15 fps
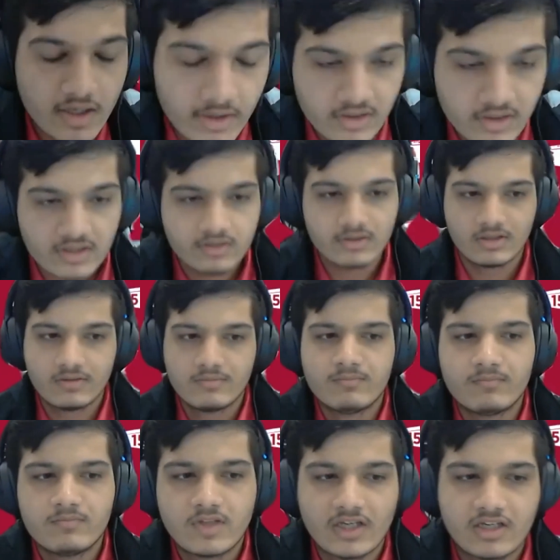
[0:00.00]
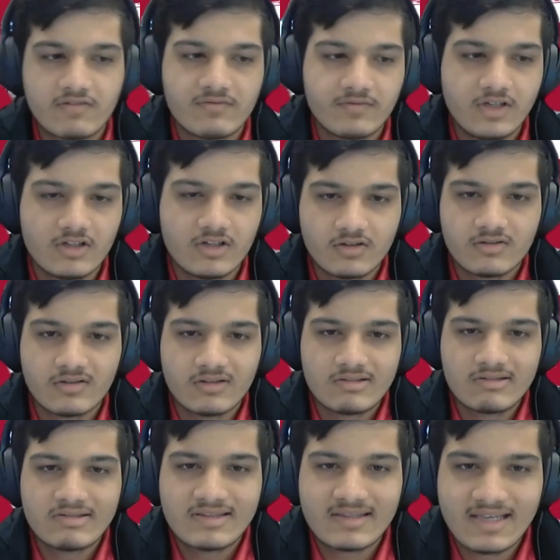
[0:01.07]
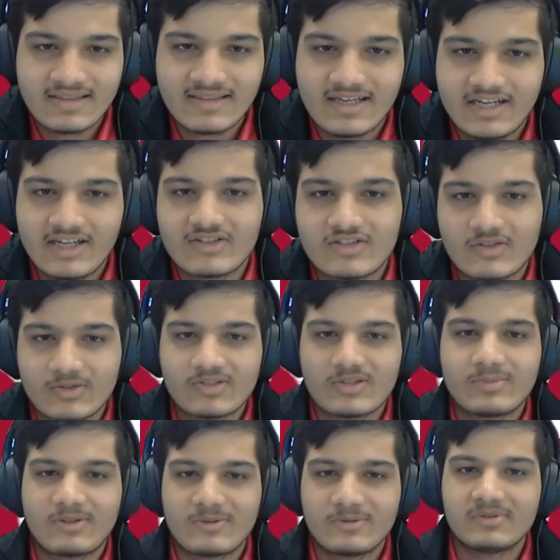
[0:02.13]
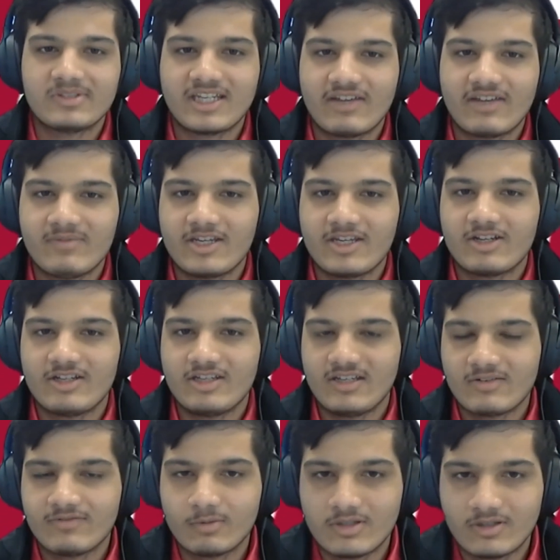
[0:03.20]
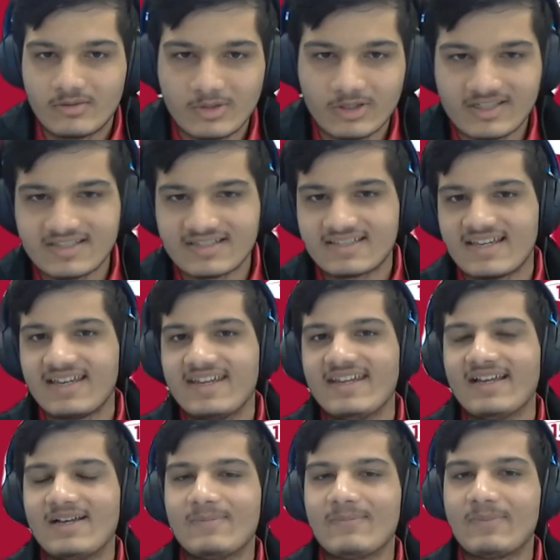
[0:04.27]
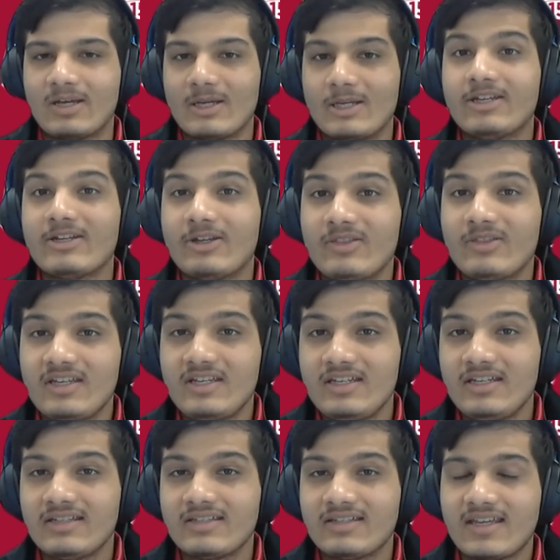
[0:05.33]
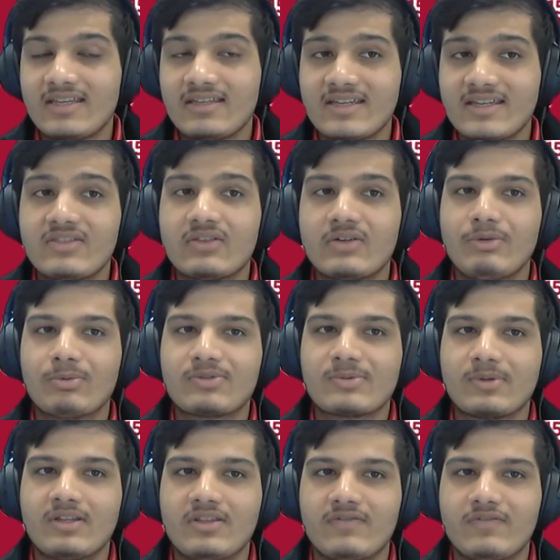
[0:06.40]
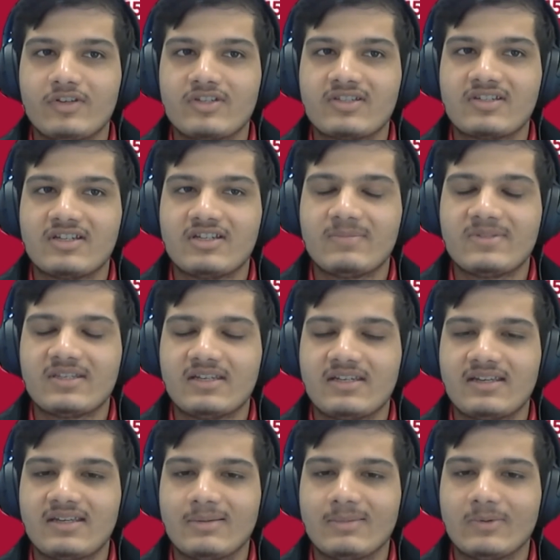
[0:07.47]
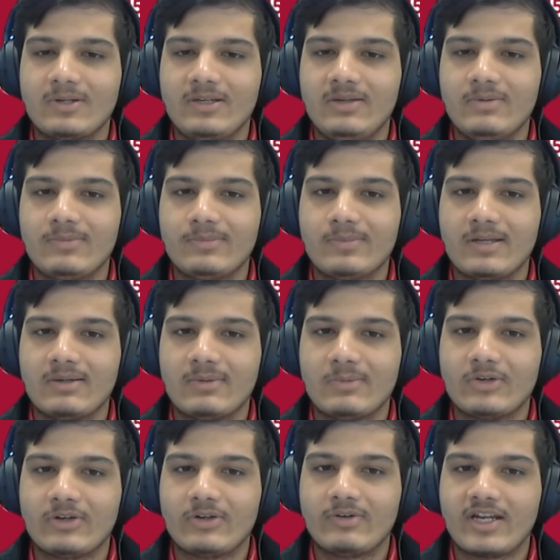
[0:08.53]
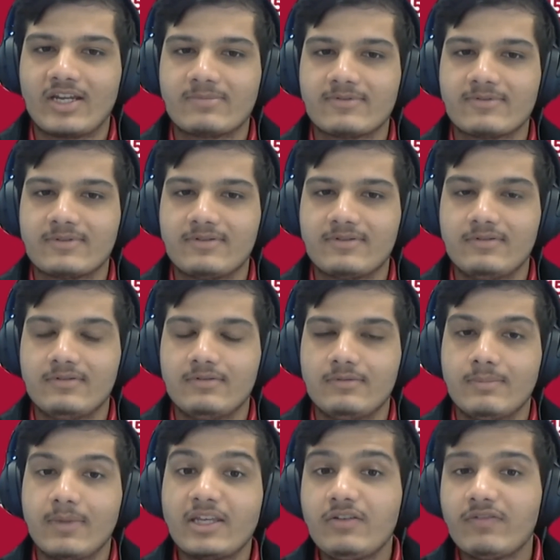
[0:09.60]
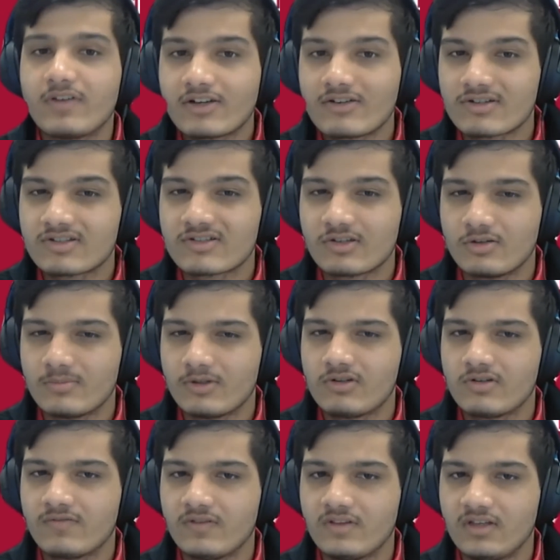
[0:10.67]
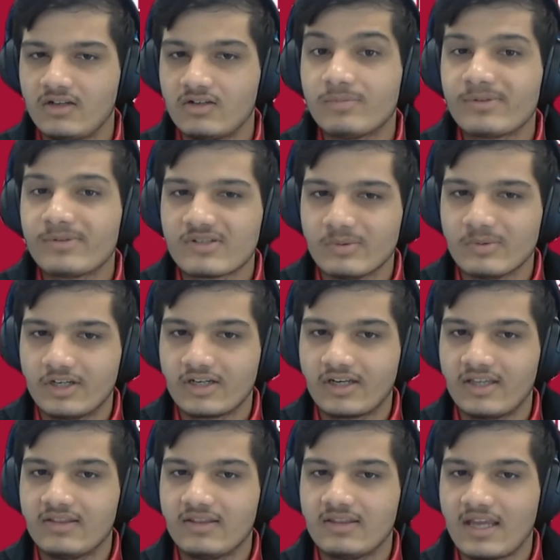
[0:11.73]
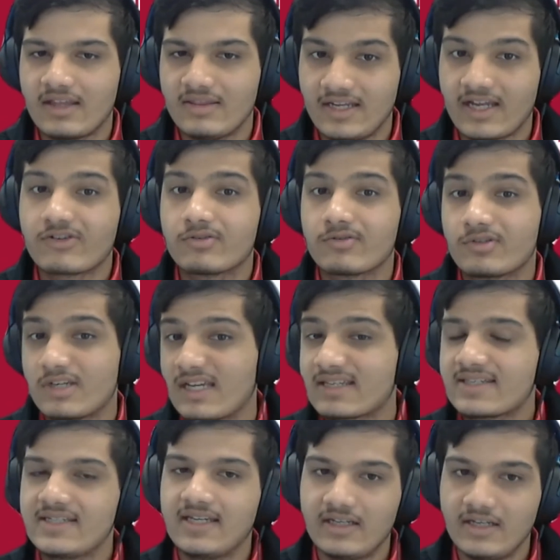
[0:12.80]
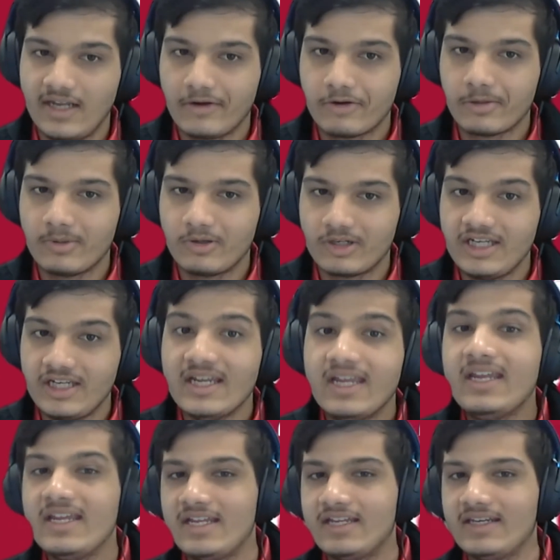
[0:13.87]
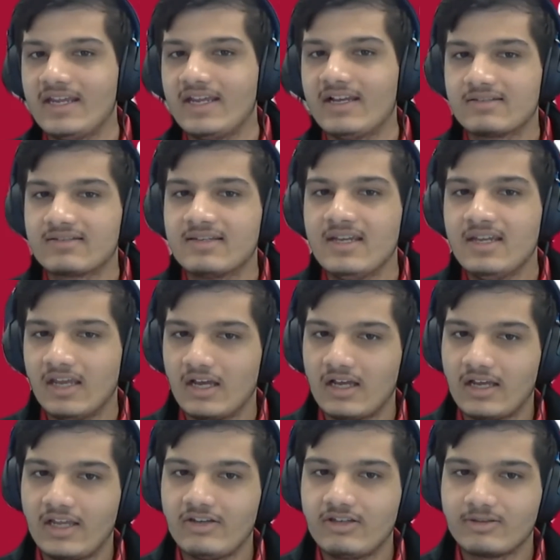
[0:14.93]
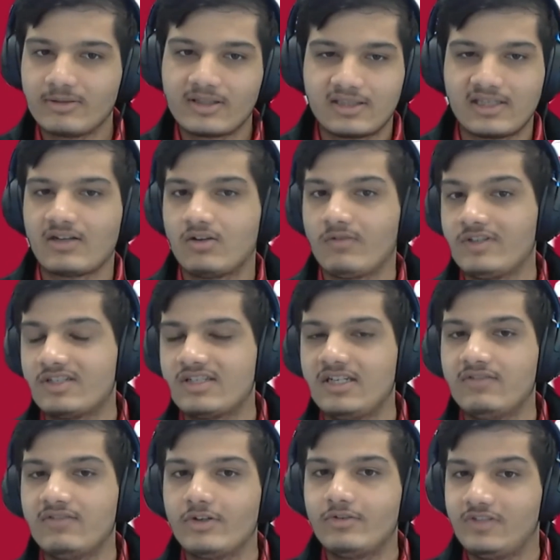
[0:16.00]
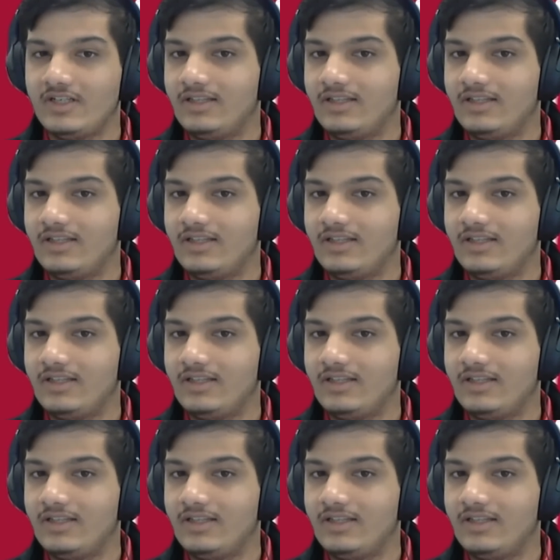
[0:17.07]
think that answer also probably gave me an idea of what to say. But the TED 3 was one of the first times that we were able to manufacture so much of the composite work and the actual chassis and aero body in-house. And doing that obviously involved a